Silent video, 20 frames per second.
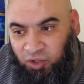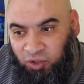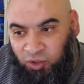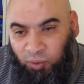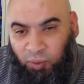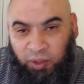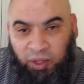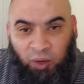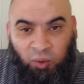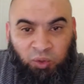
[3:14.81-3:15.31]

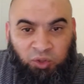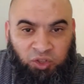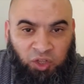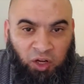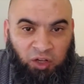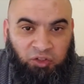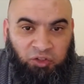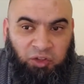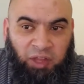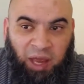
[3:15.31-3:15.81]
so they will
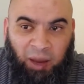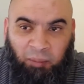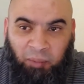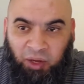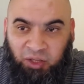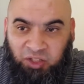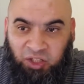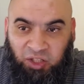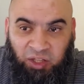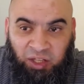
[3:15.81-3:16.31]
charge you that
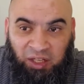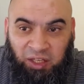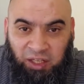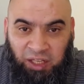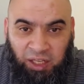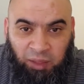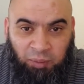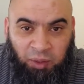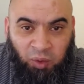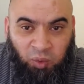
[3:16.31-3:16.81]
much, and then
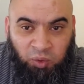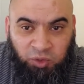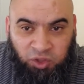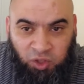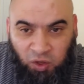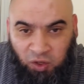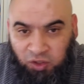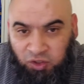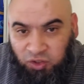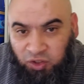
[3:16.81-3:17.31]
eBay will
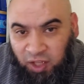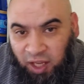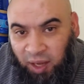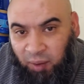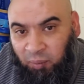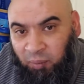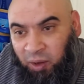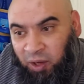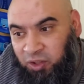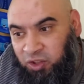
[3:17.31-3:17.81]
charge you
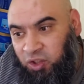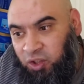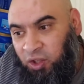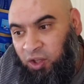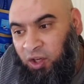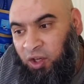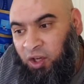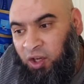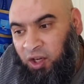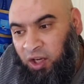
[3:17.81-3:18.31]
that much
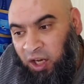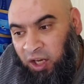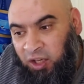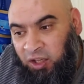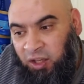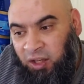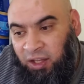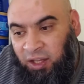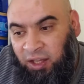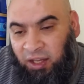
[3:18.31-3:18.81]

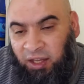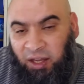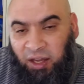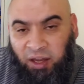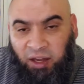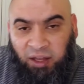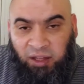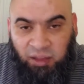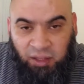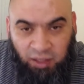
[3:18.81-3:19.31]
in
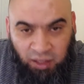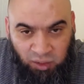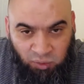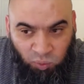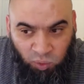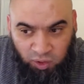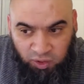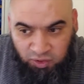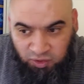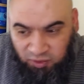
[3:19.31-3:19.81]
the
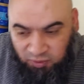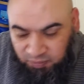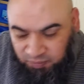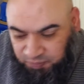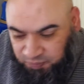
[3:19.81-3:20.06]
invoice.